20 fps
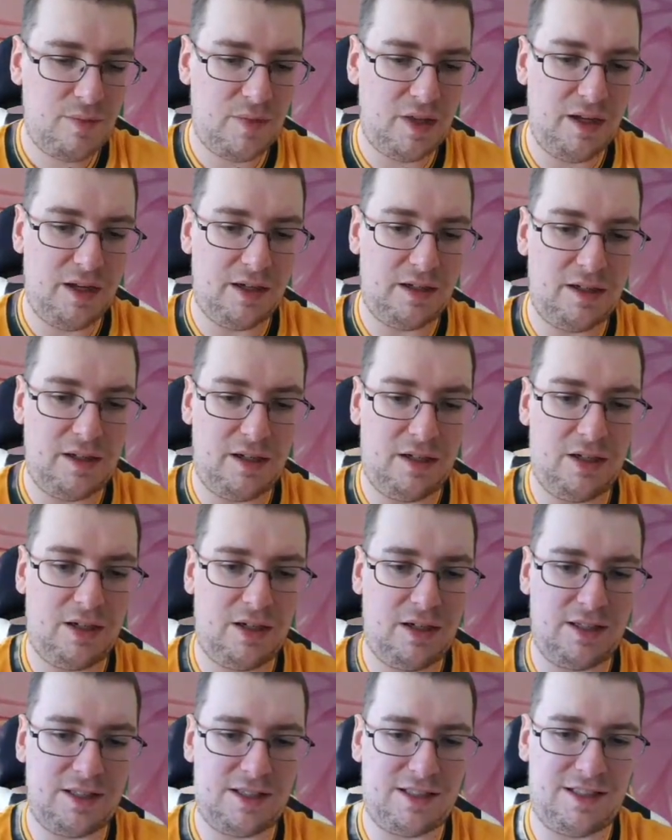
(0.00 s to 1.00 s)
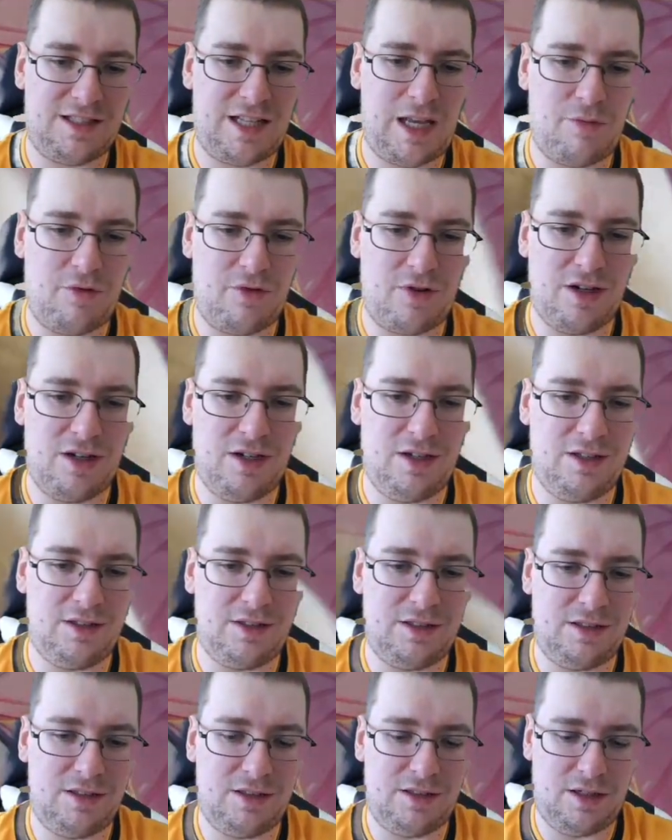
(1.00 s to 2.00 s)
you get an entire slab of
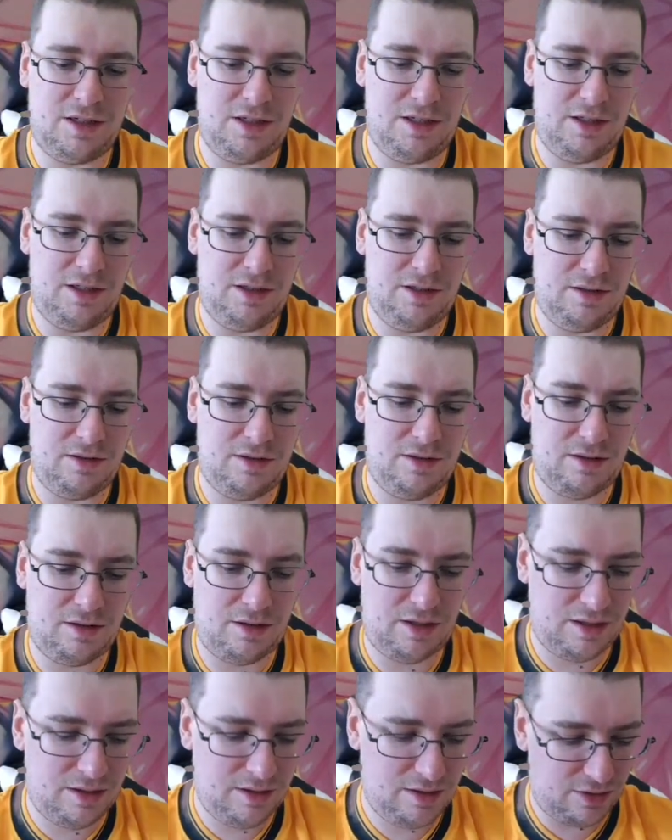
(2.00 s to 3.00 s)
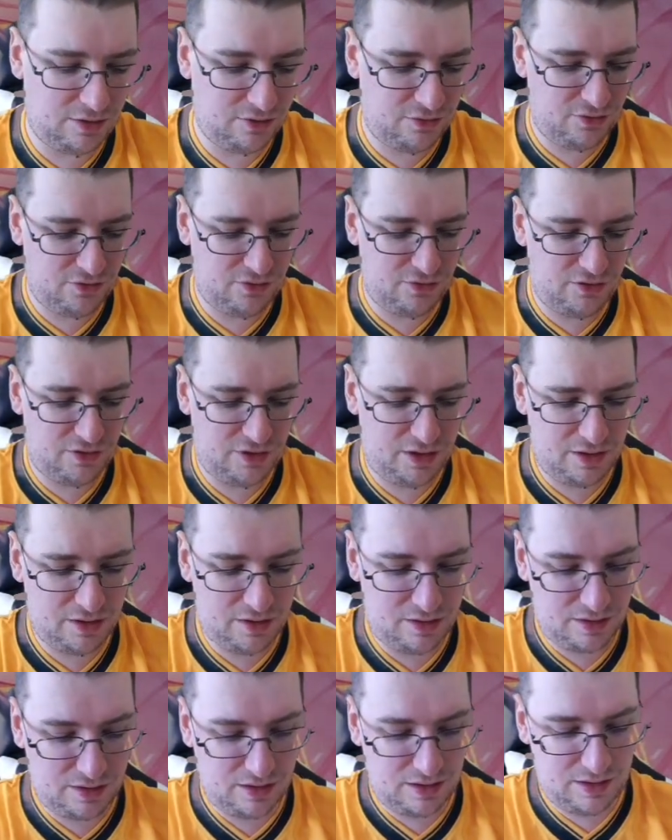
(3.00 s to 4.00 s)
cards inside here, and I
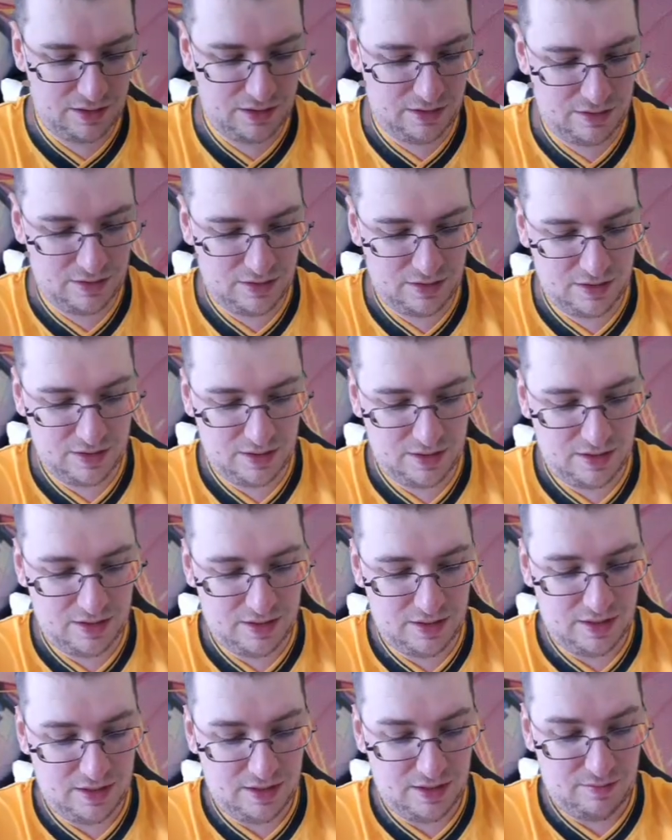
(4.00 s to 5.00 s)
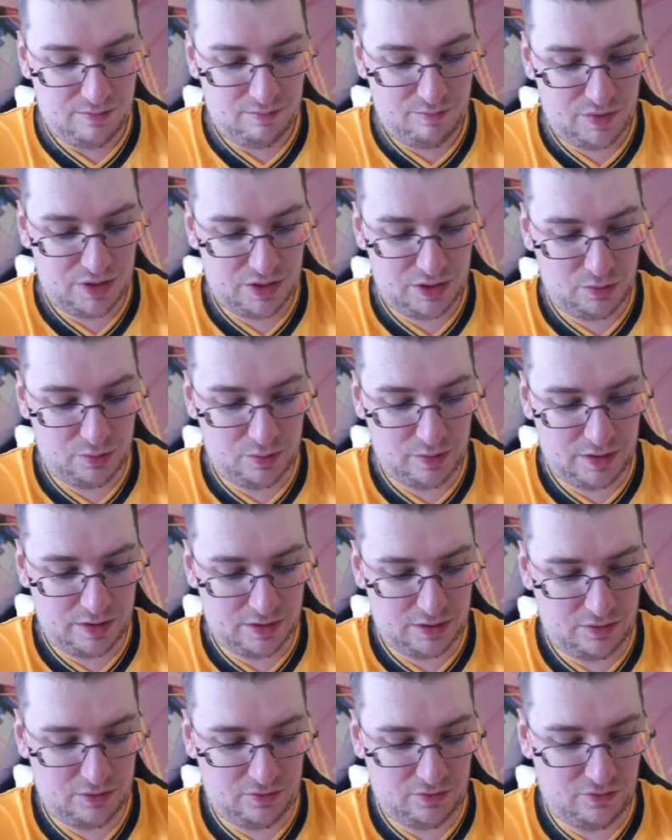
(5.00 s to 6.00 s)
think I missed one
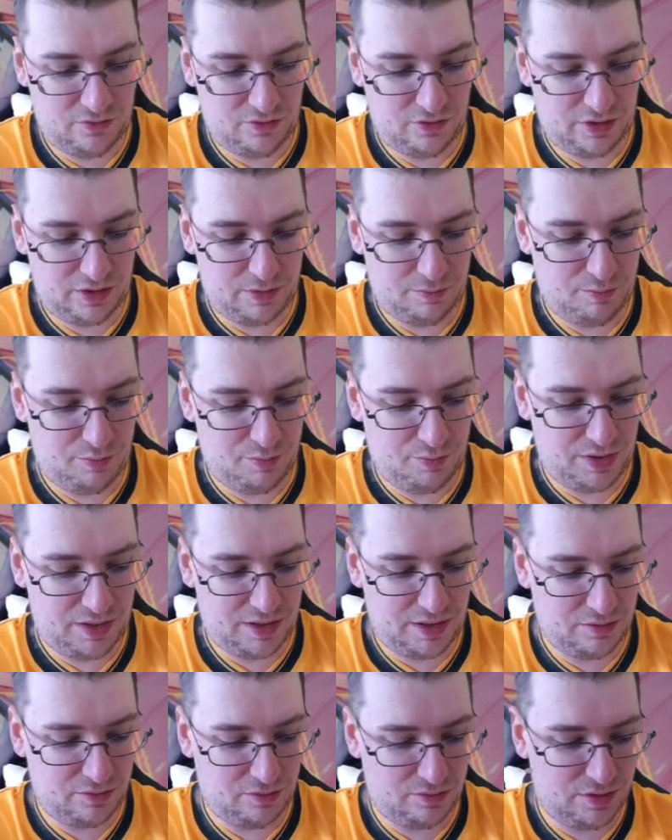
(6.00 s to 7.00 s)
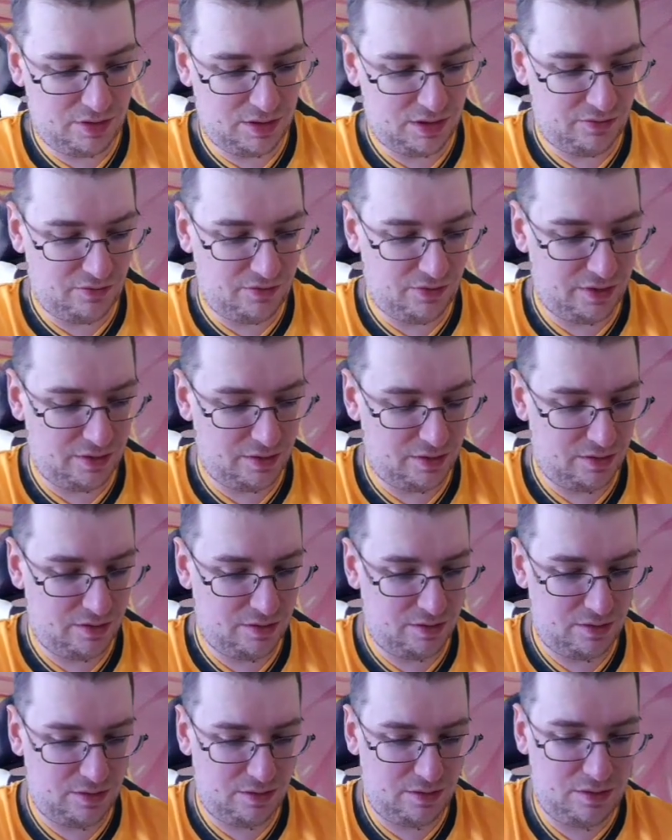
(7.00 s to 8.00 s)
at the very back or something.
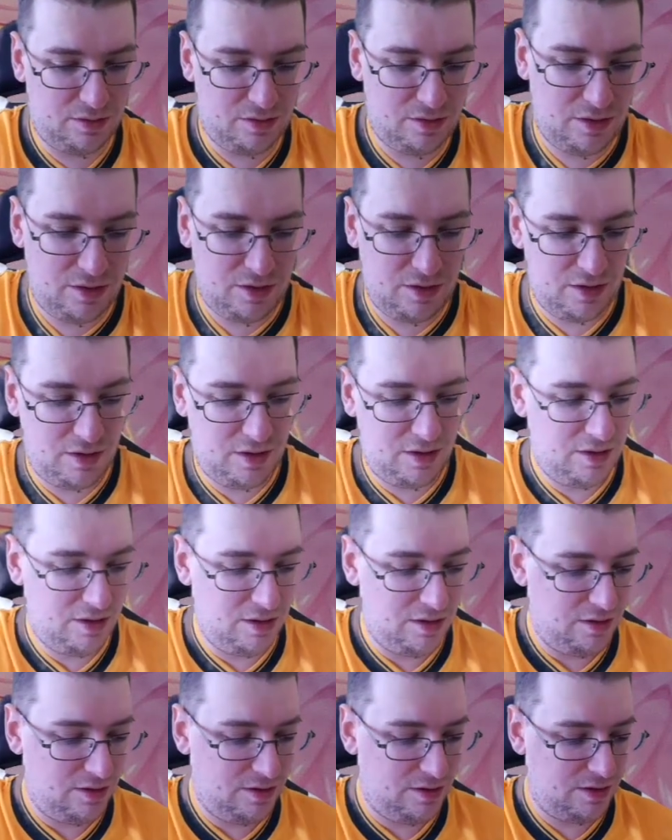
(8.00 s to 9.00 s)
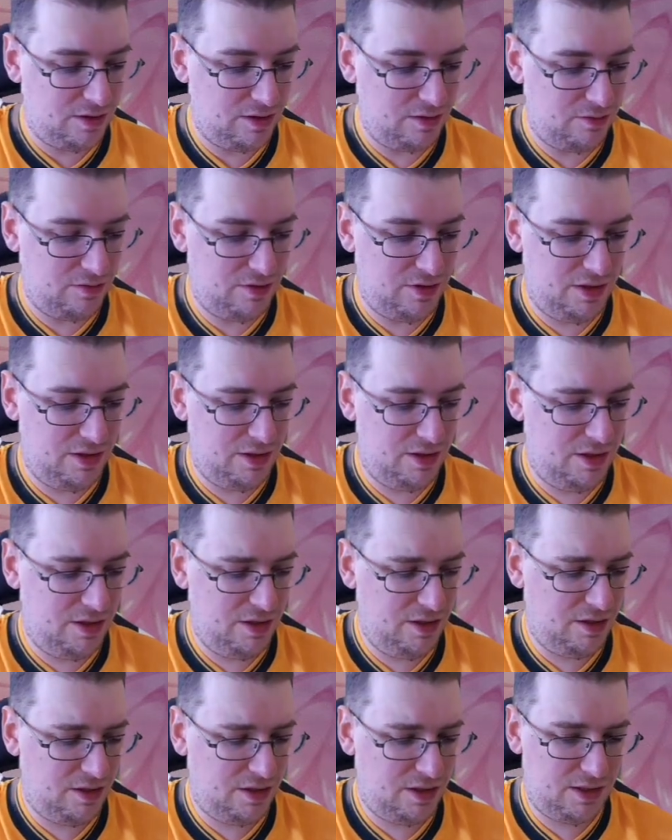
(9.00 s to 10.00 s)
So I'll
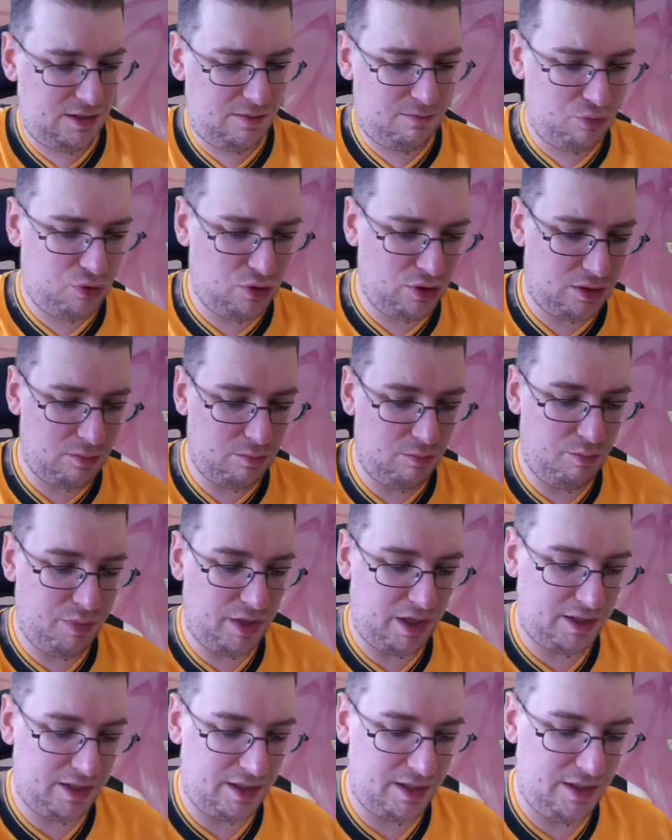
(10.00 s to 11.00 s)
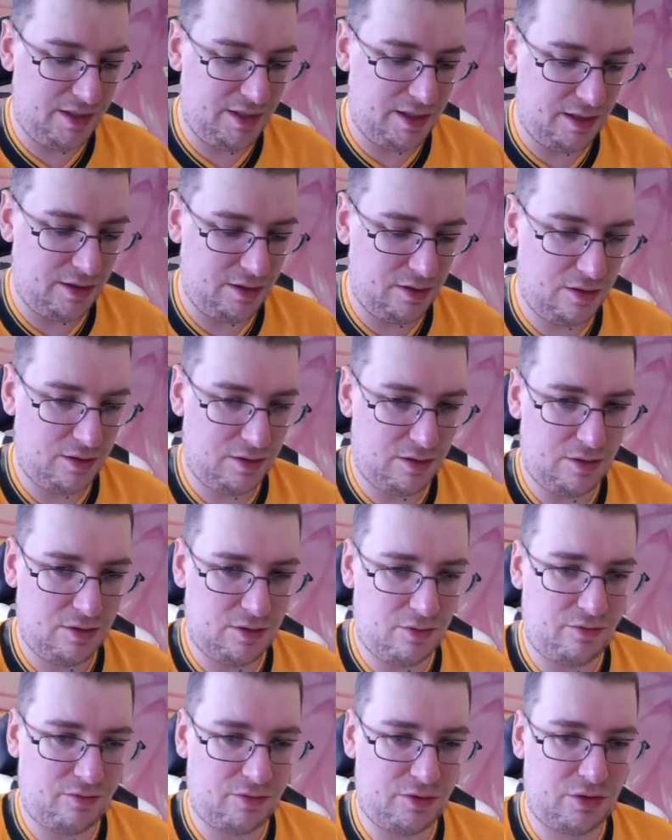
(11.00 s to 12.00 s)
just put them back together
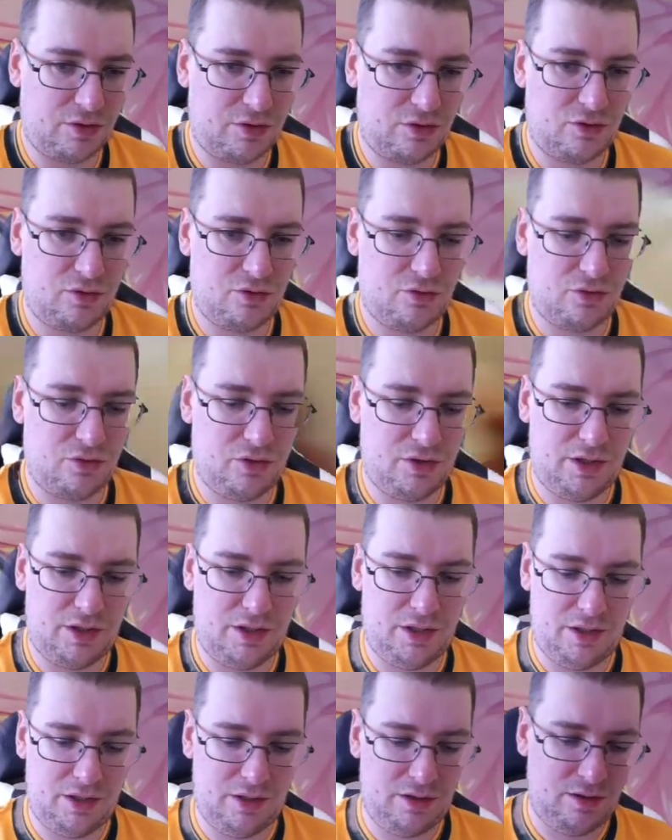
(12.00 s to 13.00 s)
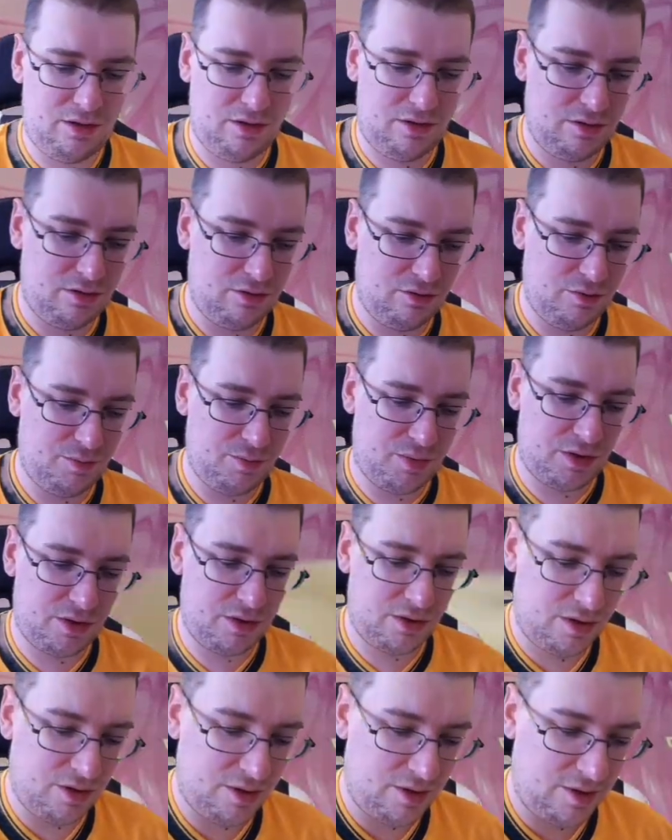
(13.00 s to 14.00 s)
off screen. Oops.